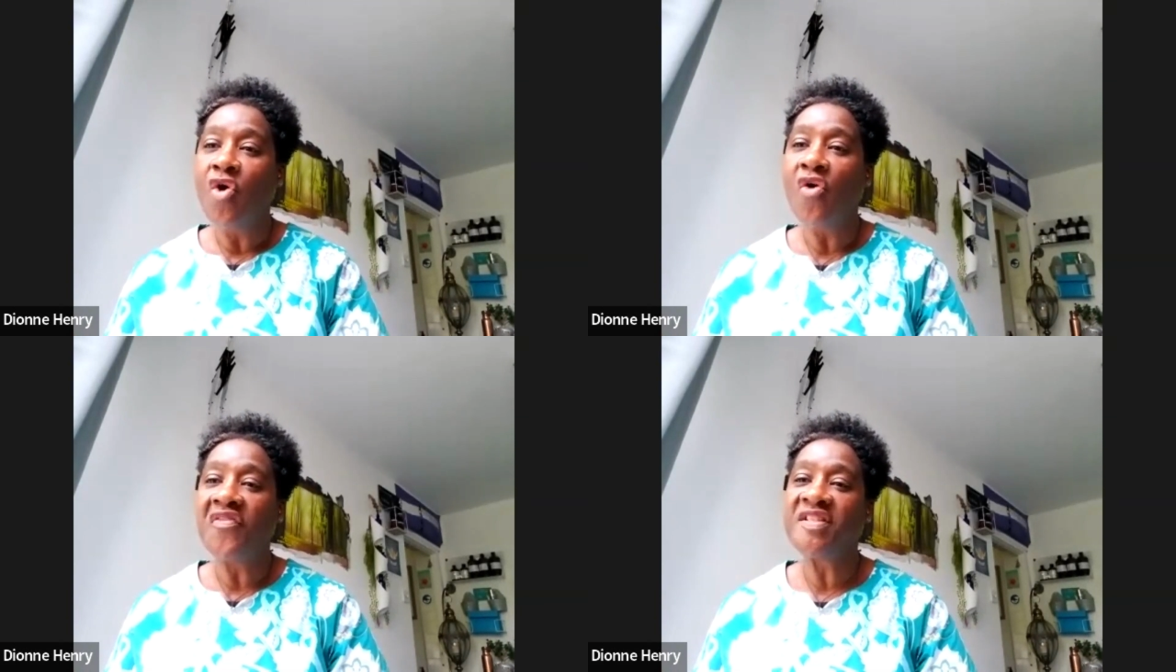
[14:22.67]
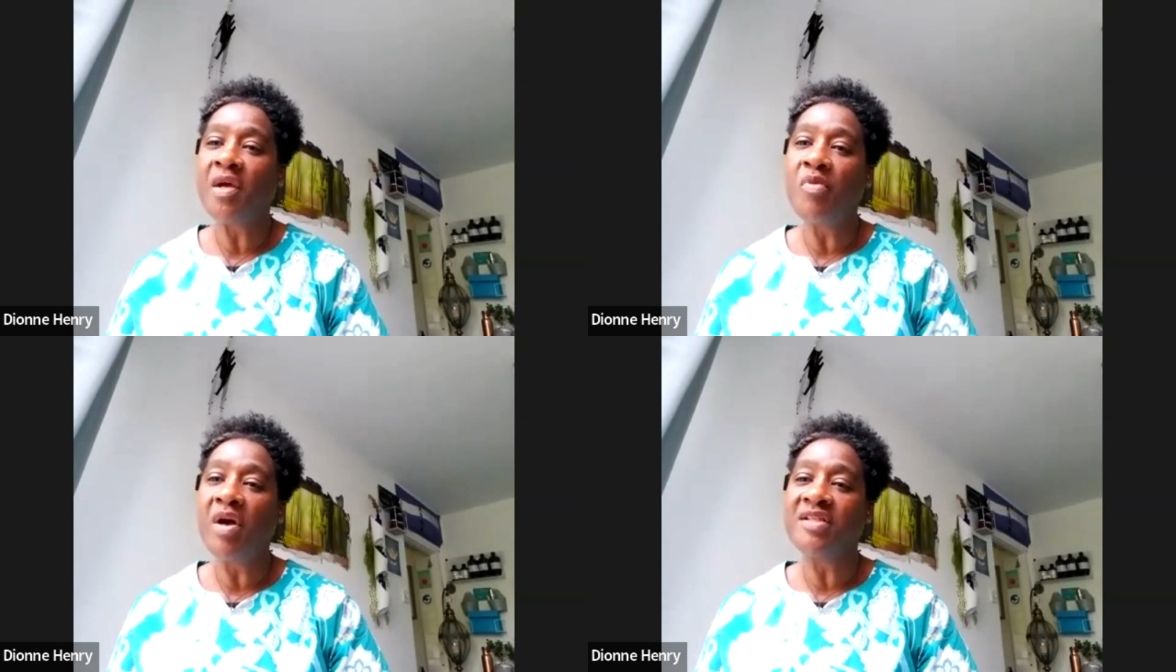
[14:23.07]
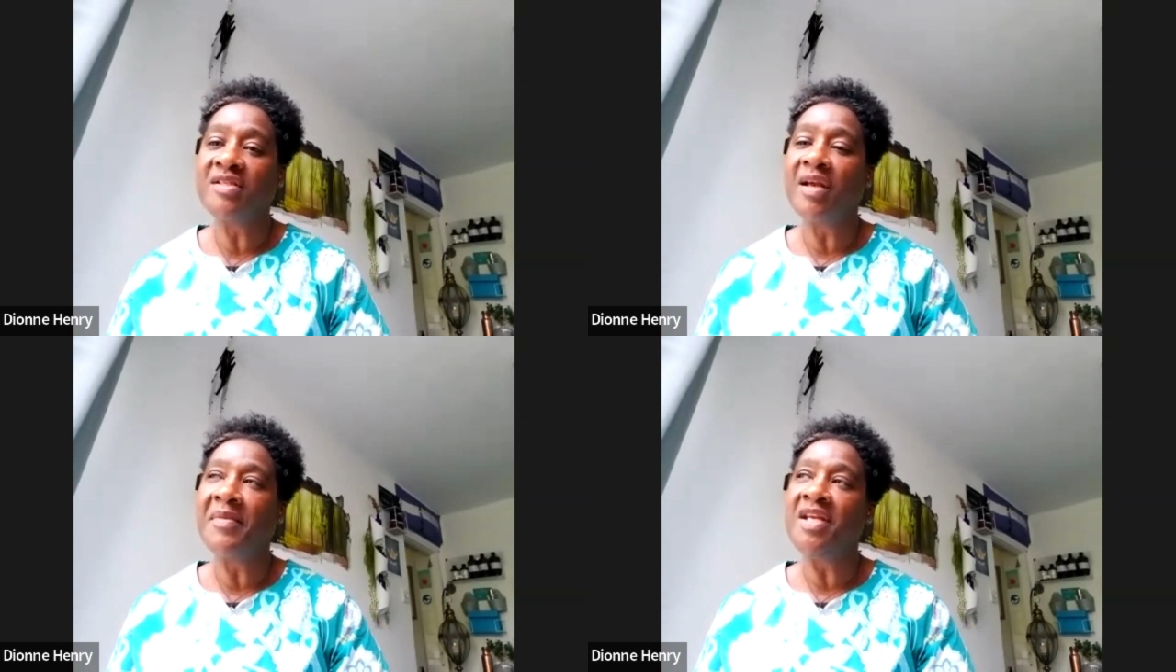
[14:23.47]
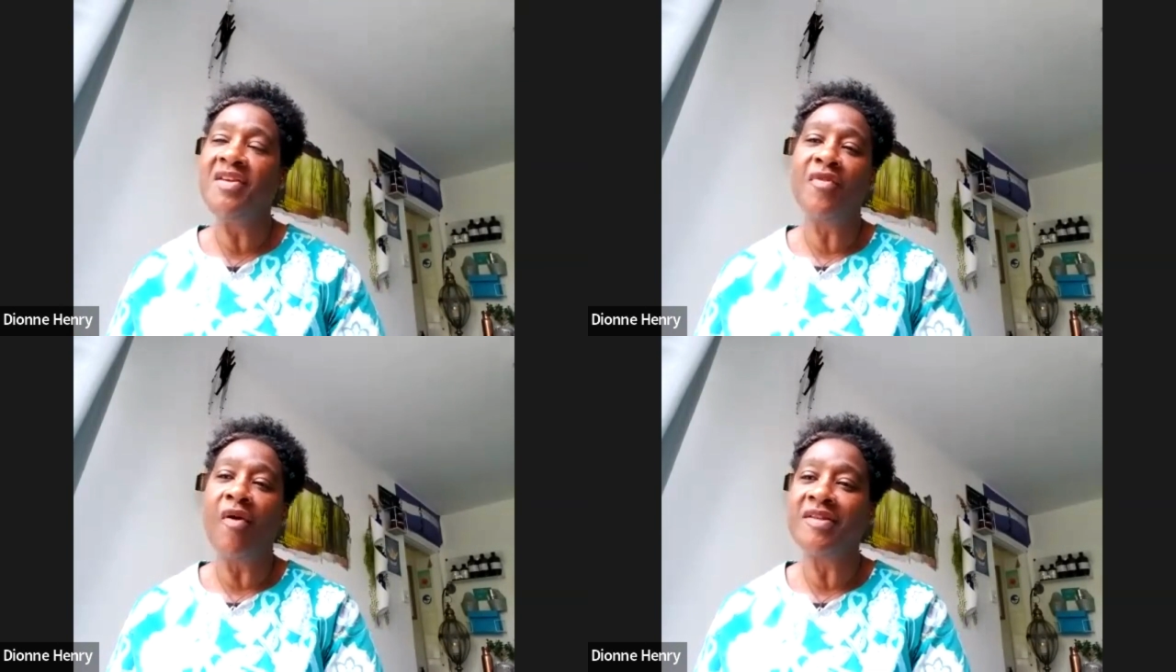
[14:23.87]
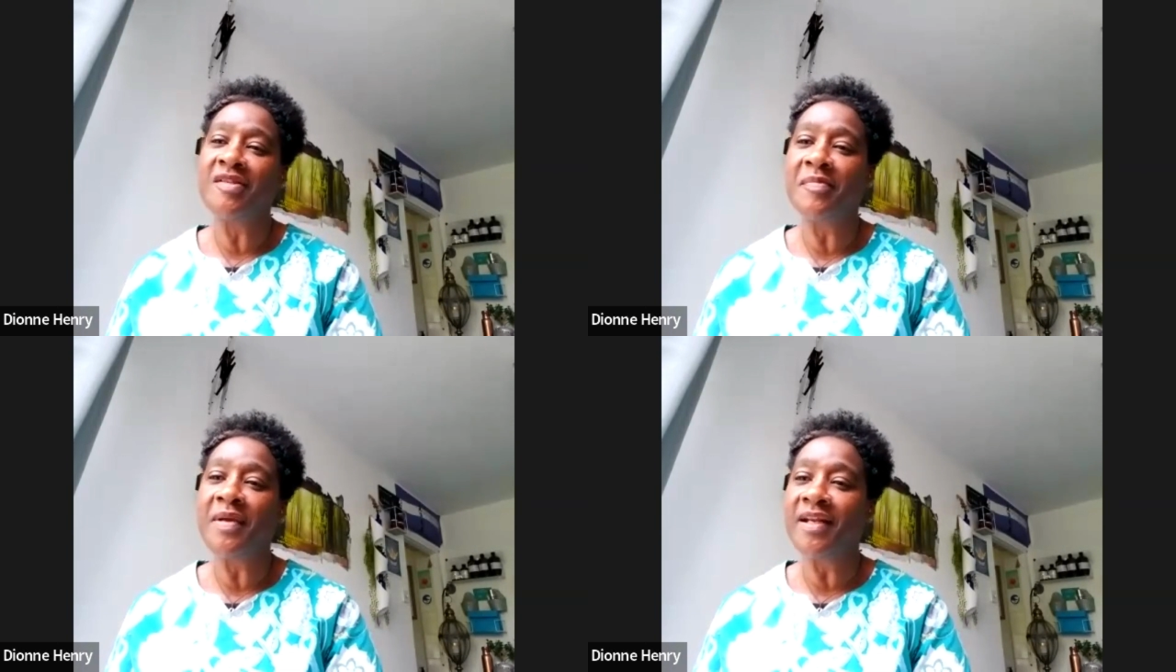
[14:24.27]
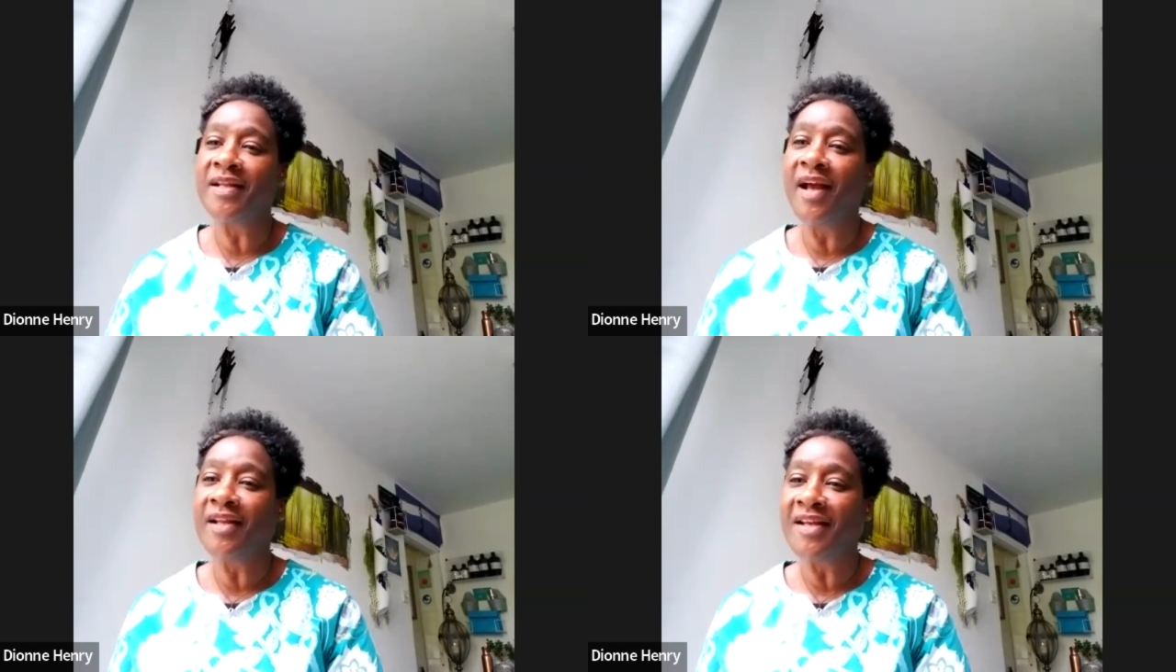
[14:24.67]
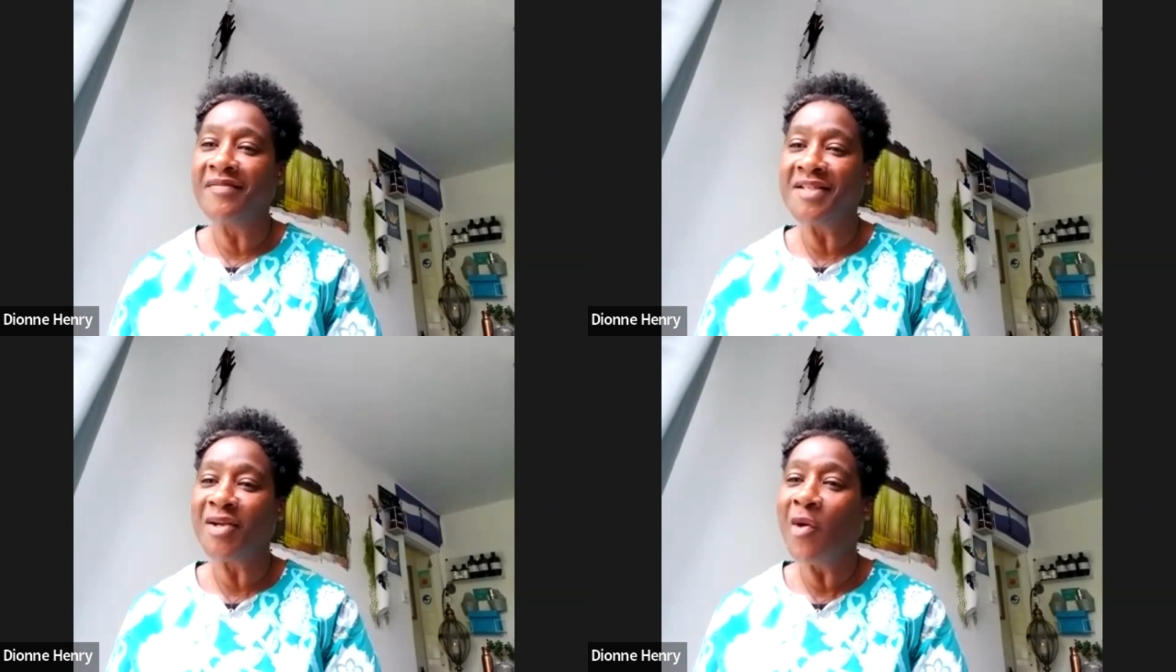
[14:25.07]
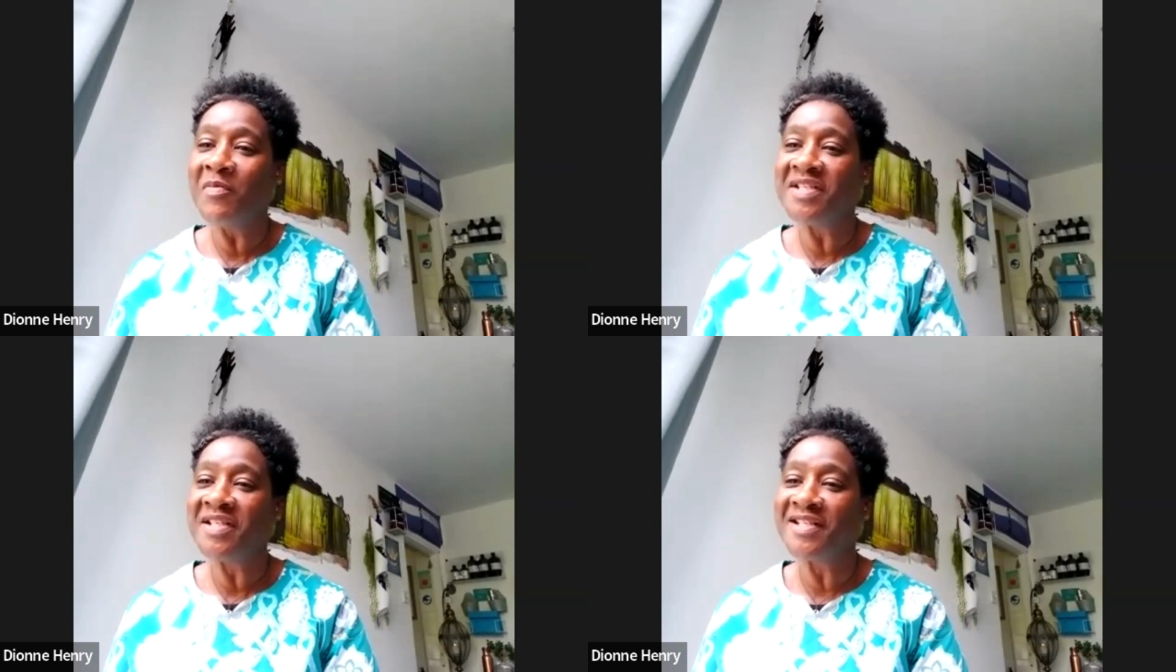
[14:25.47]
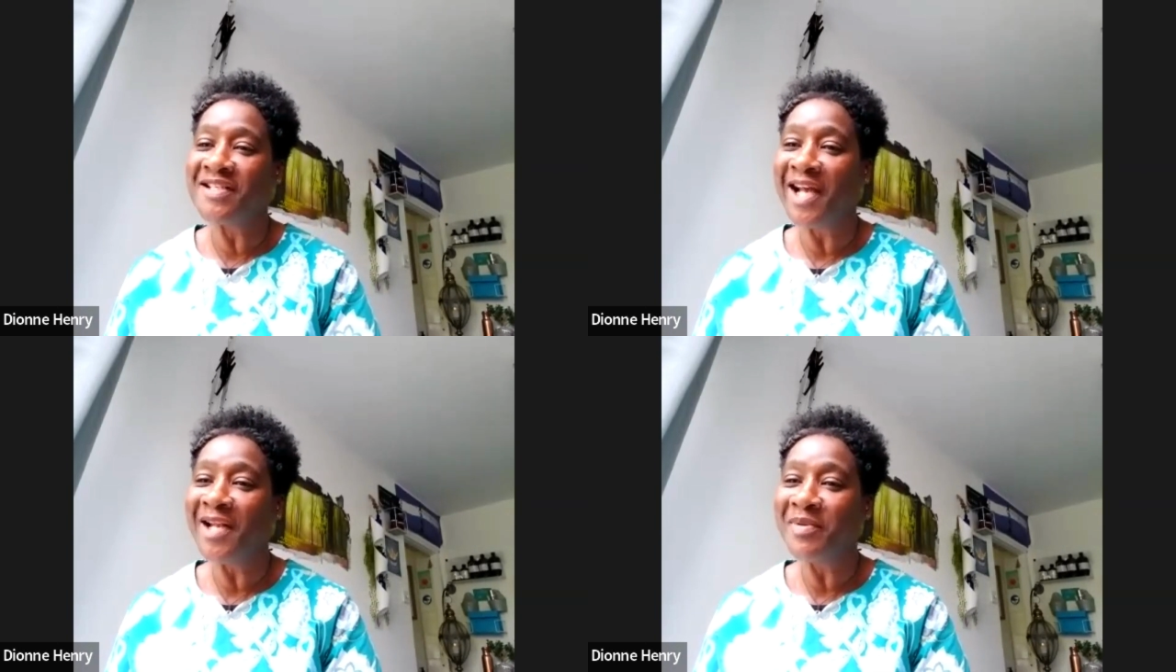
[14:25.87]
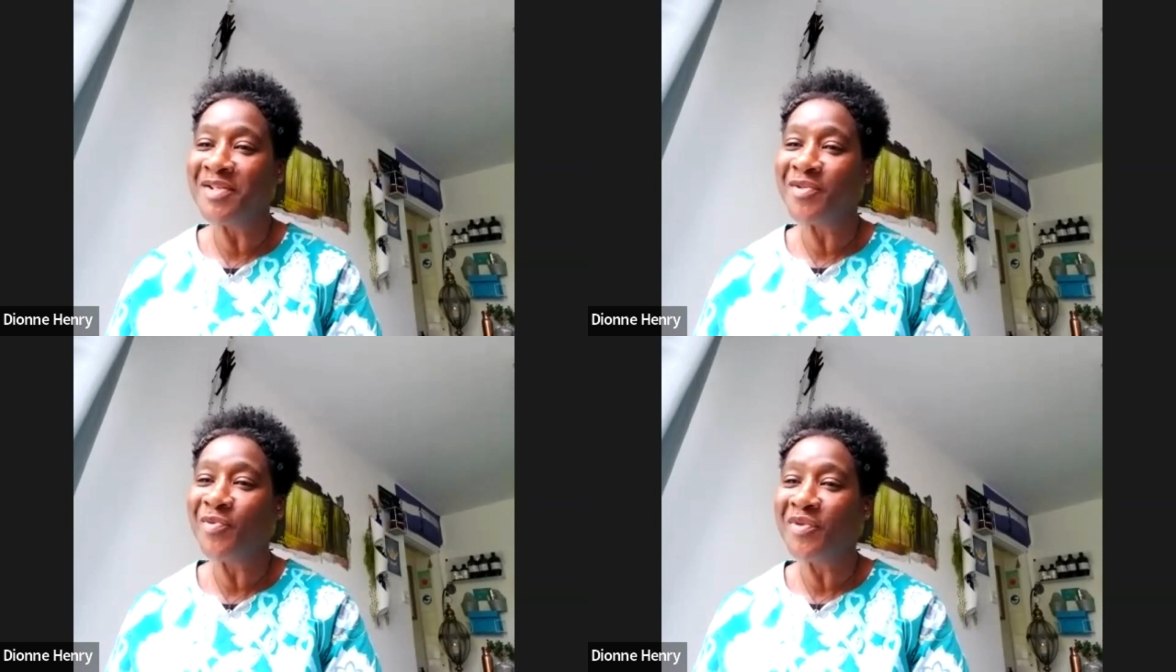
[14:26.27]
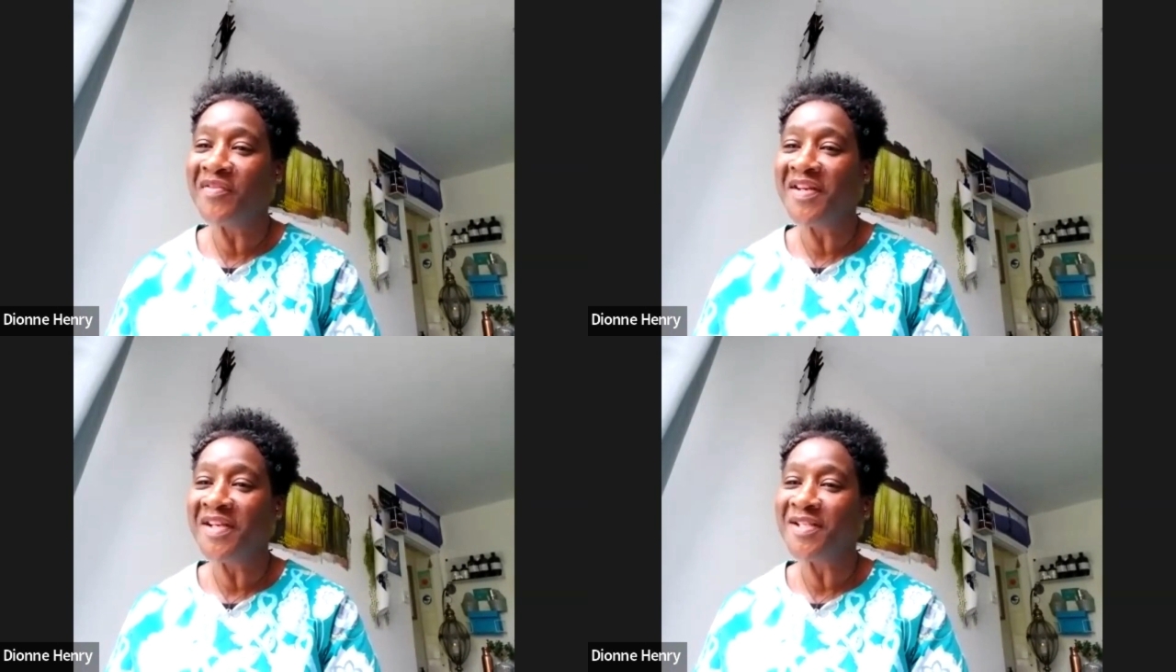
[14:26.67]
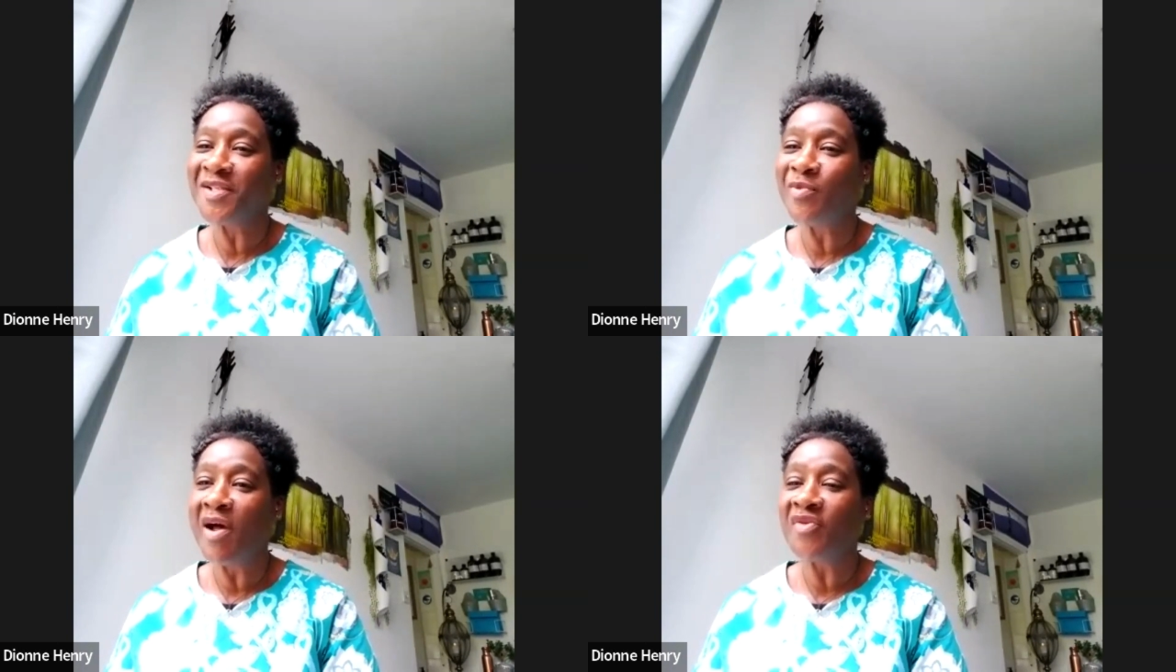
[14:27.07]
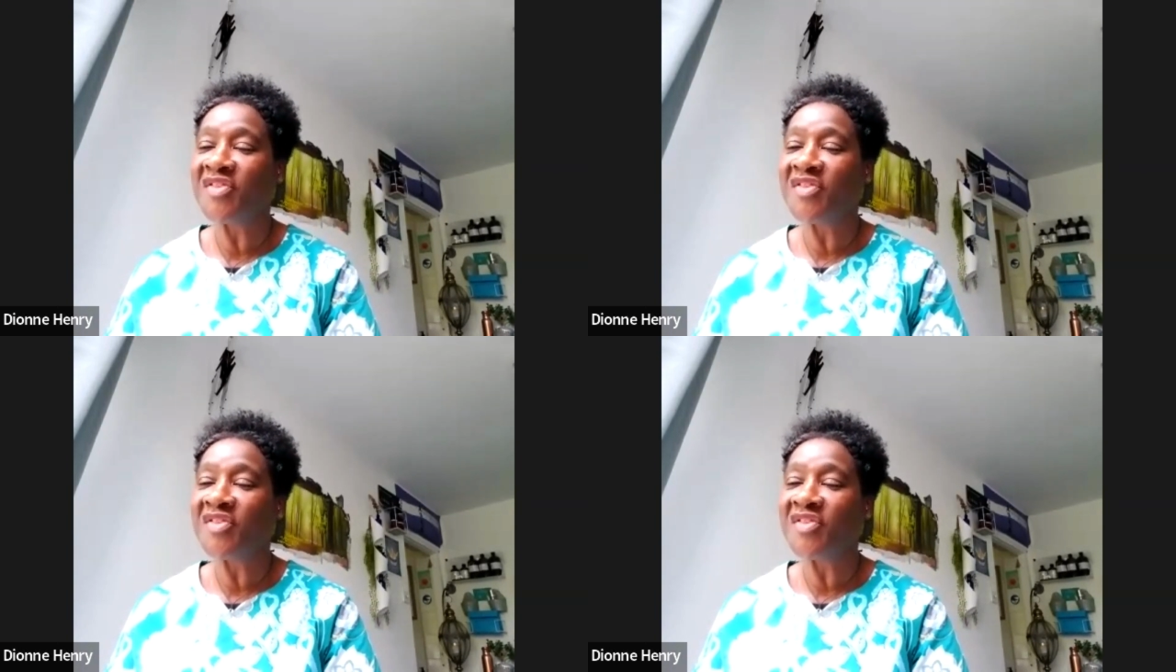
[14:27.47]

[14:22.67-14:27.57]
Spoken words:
or if someone, I mean, you've got to be, like, there is a common sense element to all of this as well.